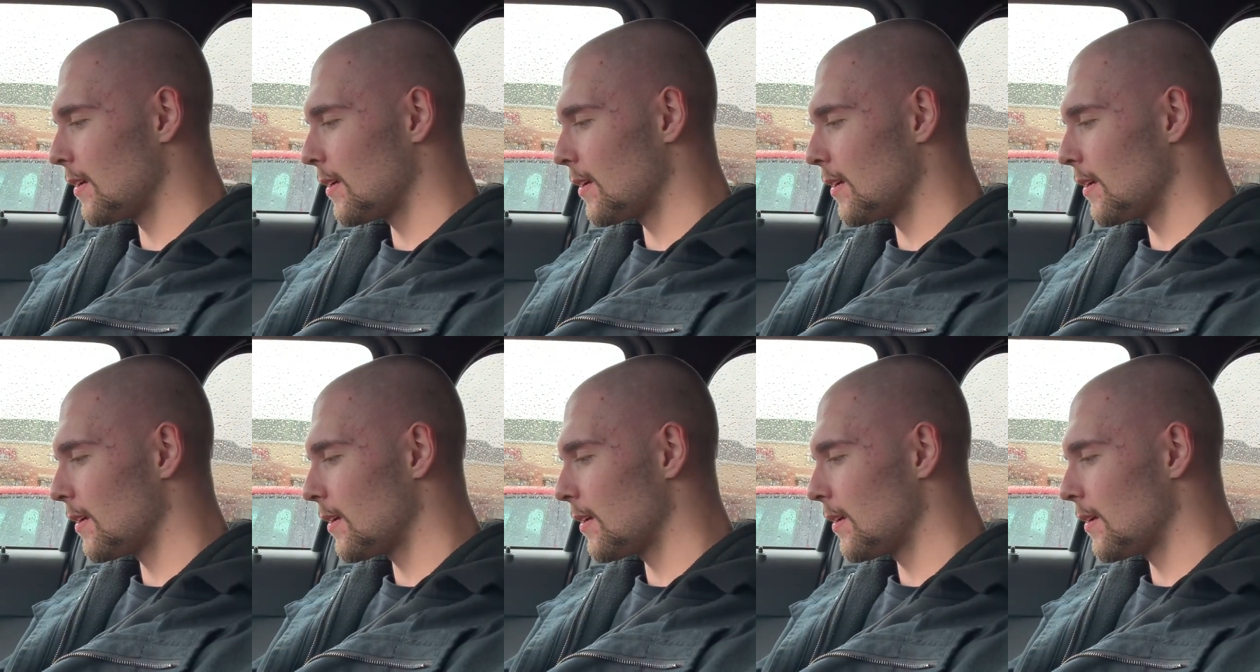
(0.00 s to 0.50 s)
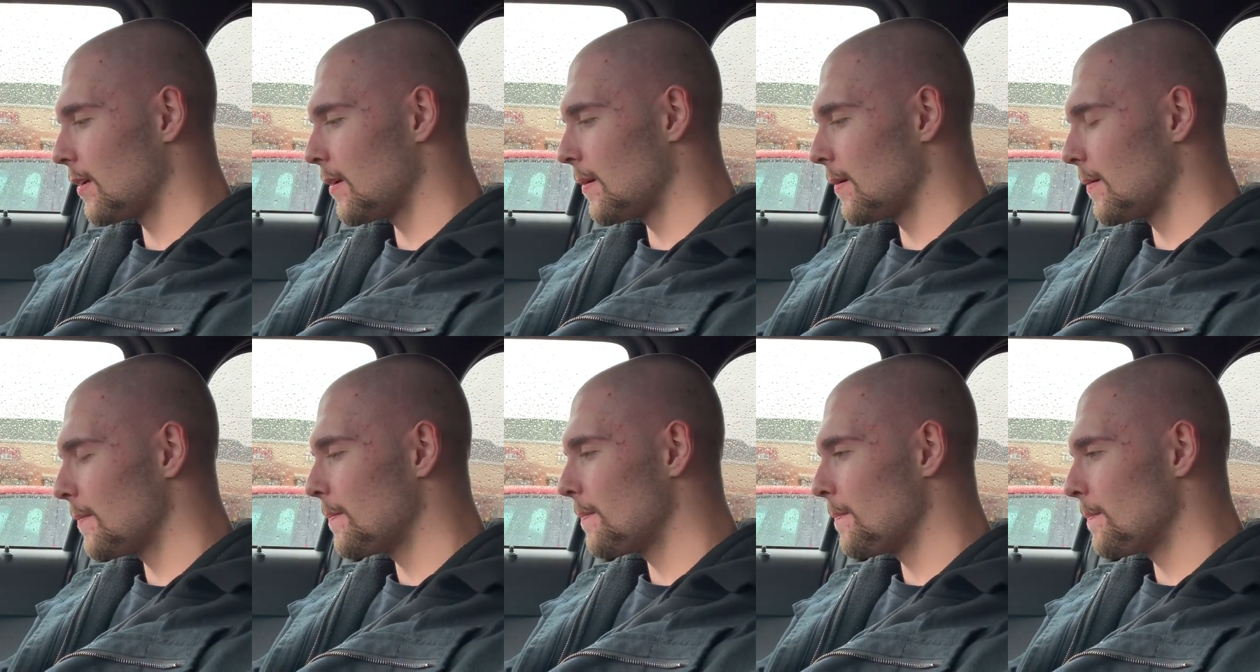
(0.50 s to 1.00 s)
Yeah,
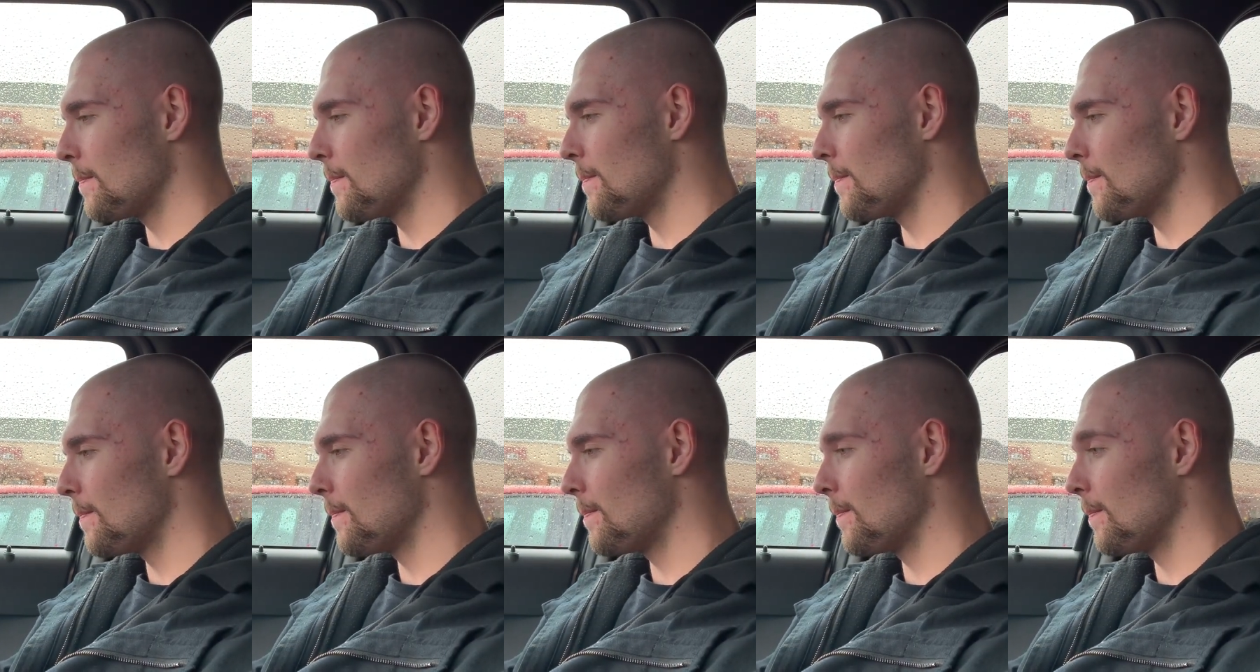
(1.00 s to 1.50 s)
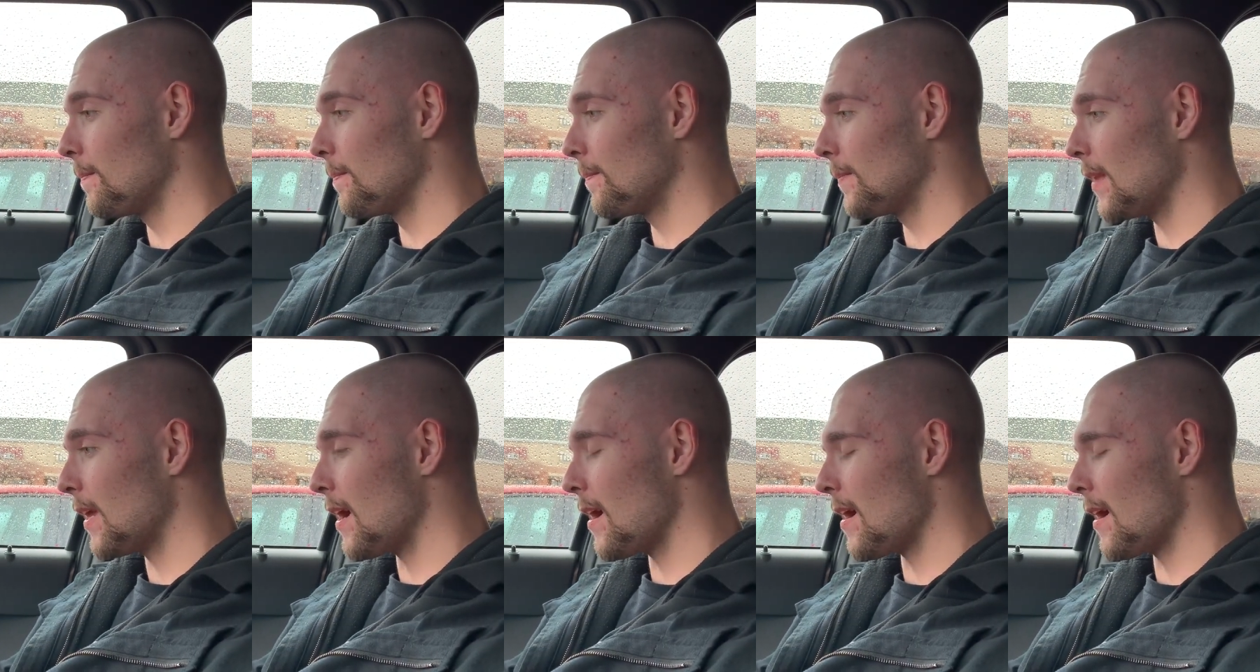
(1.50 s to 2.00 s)
just be careful.
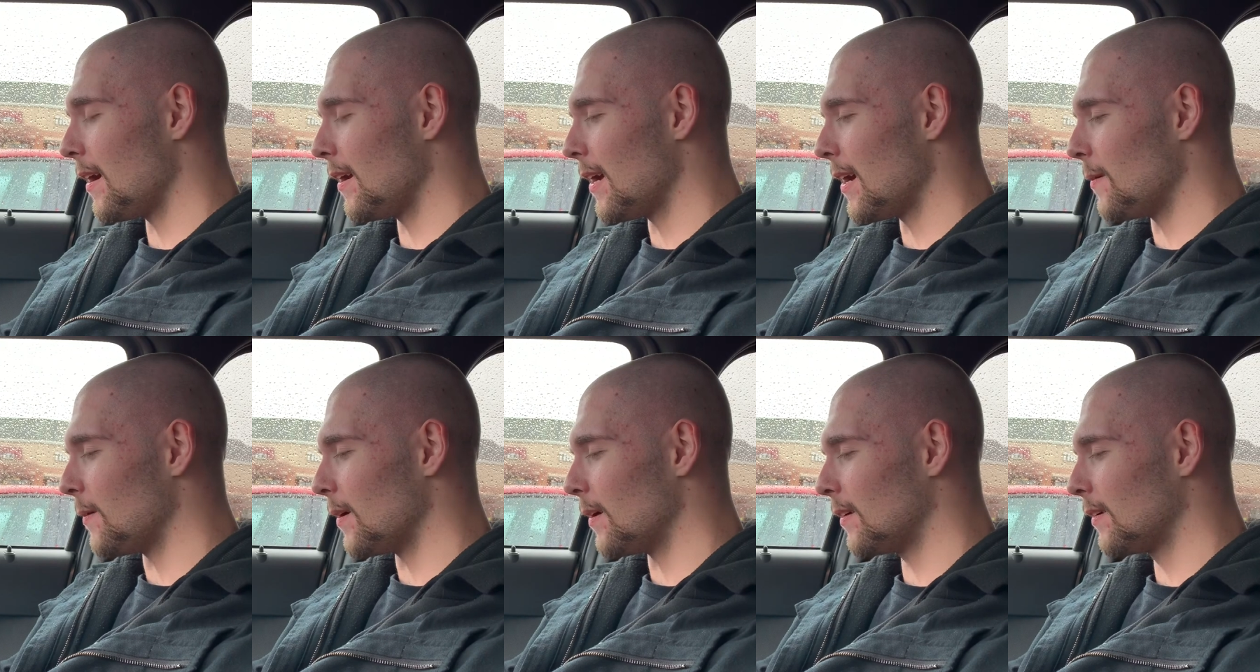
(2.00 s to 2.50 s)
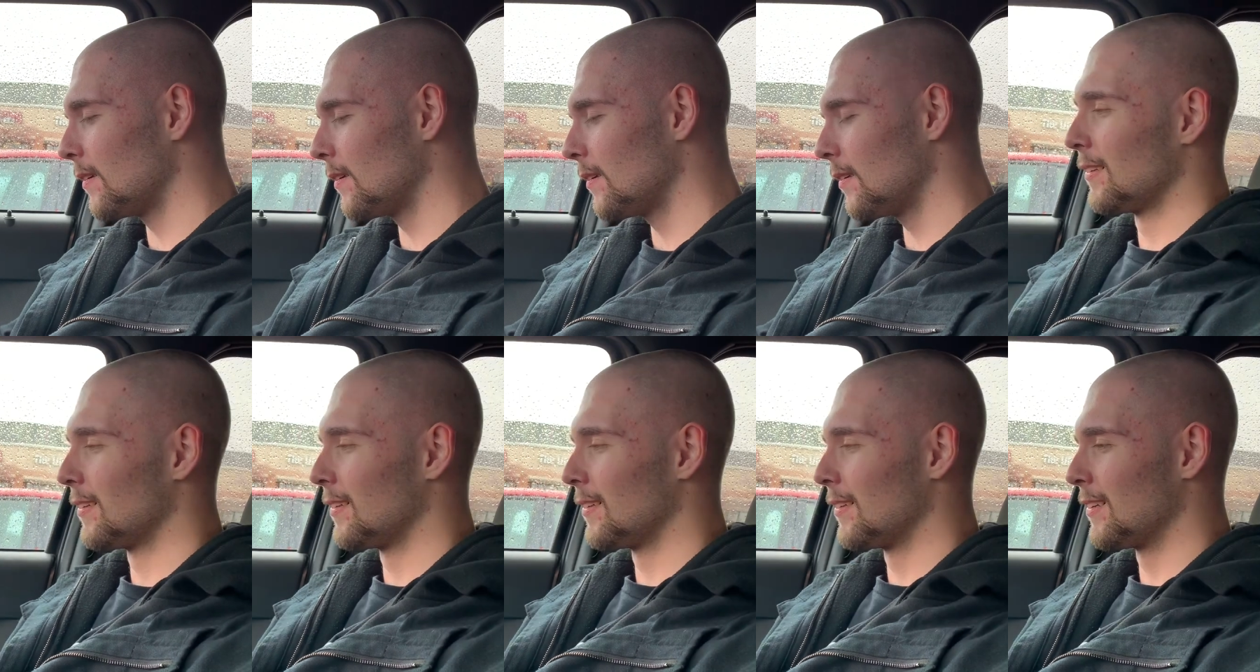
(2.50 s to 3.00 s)
All right, I will.
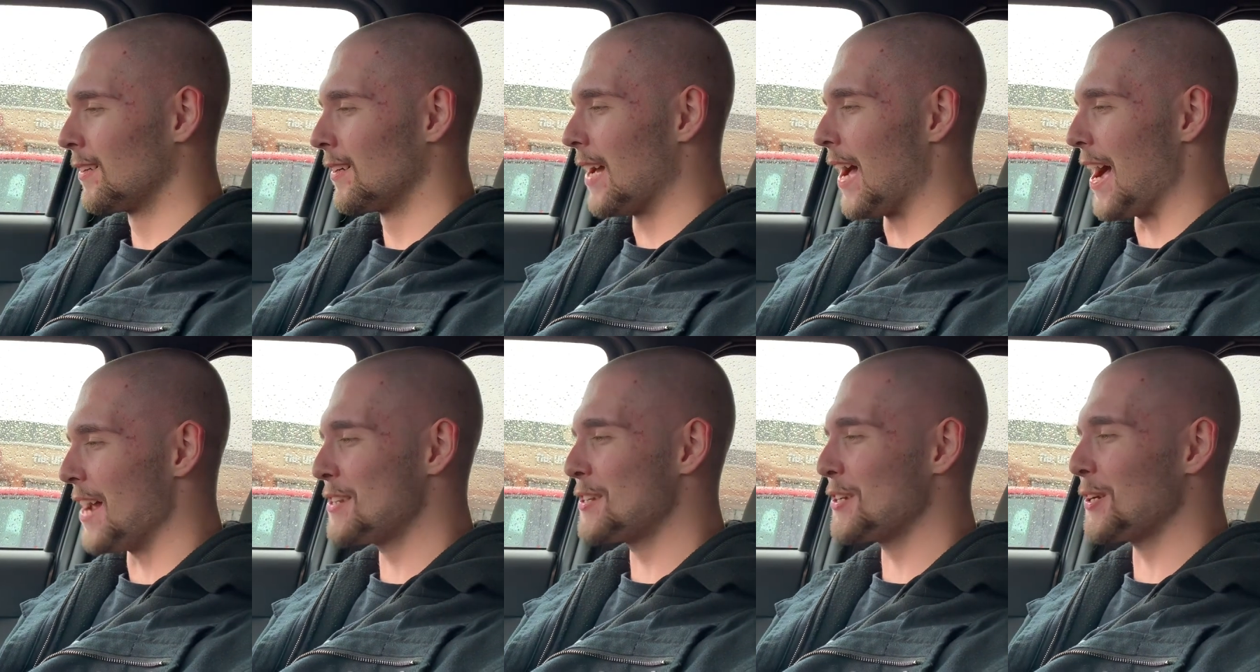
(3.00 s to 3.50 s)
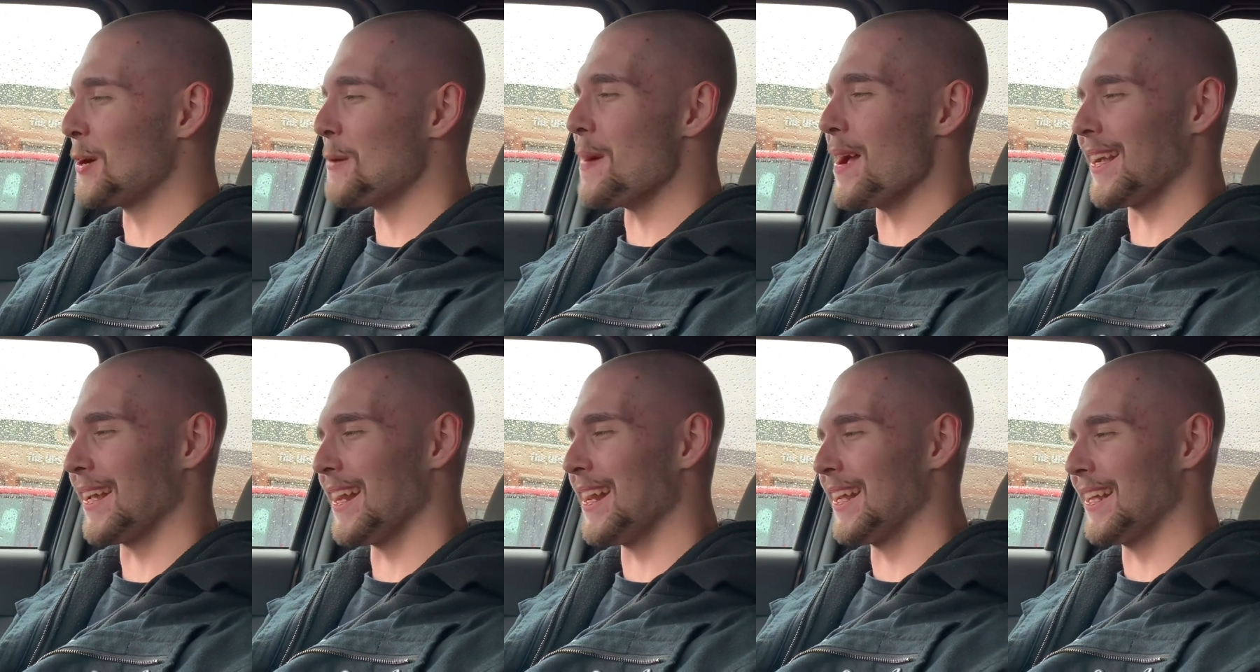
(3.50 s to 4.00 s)
I should go
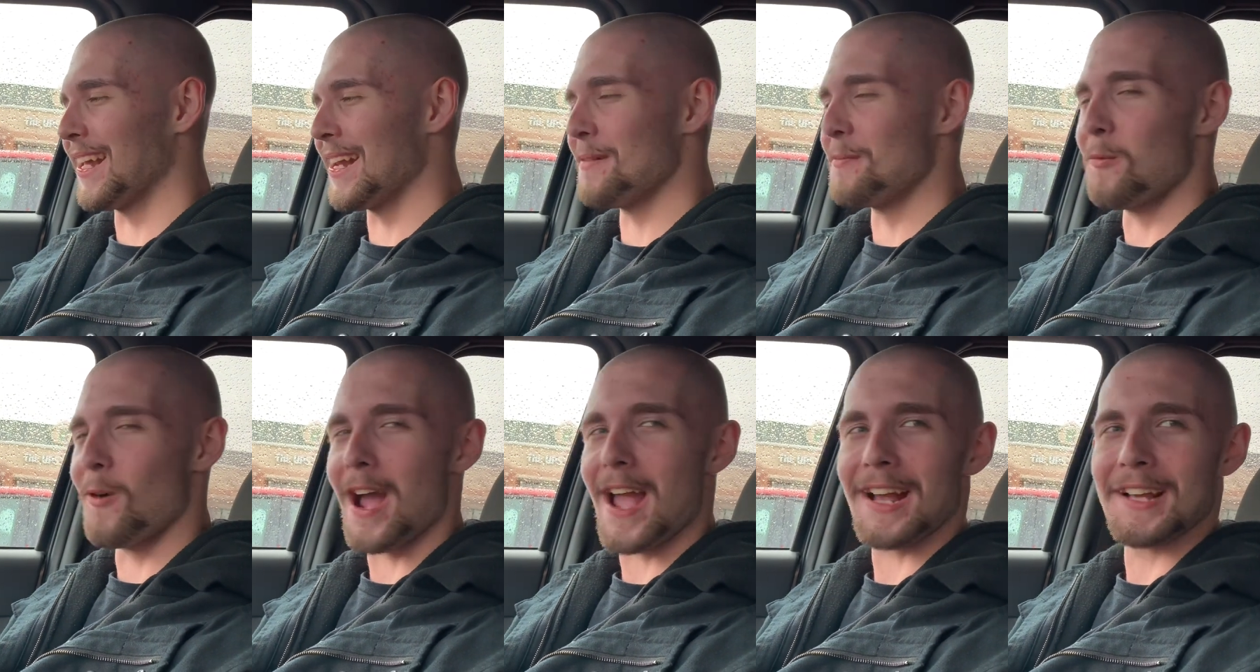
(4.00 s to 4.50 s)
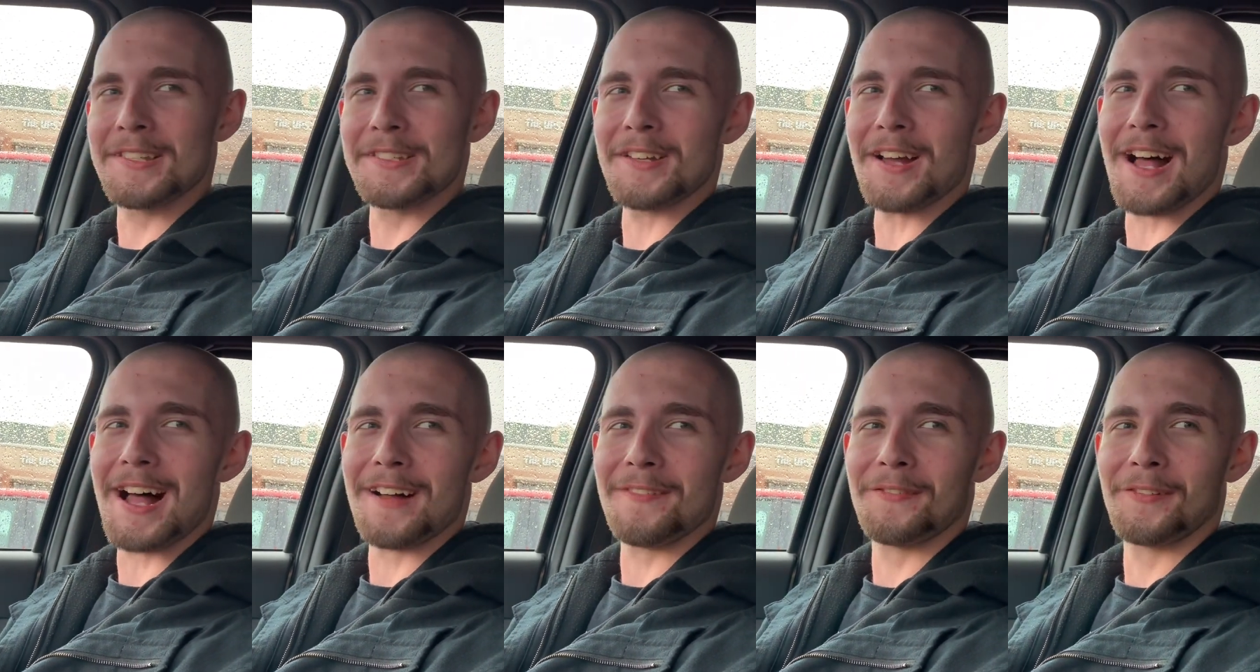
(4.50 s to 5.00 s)
back and get a waxed
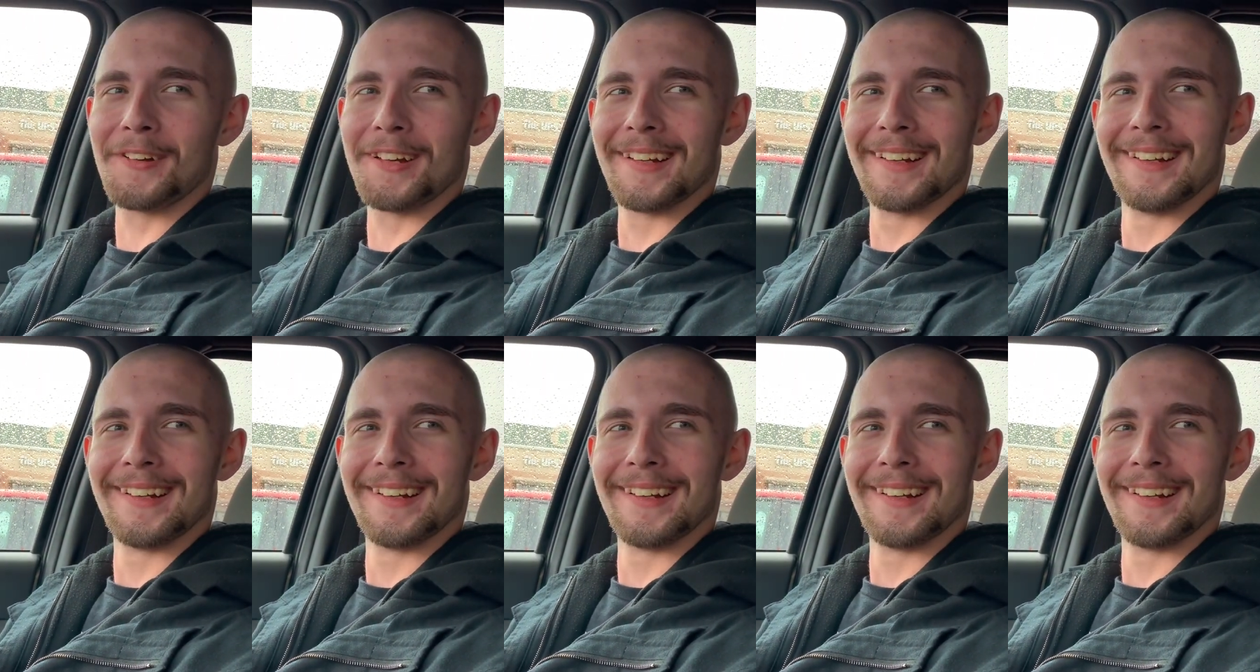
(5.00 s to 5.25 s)
off.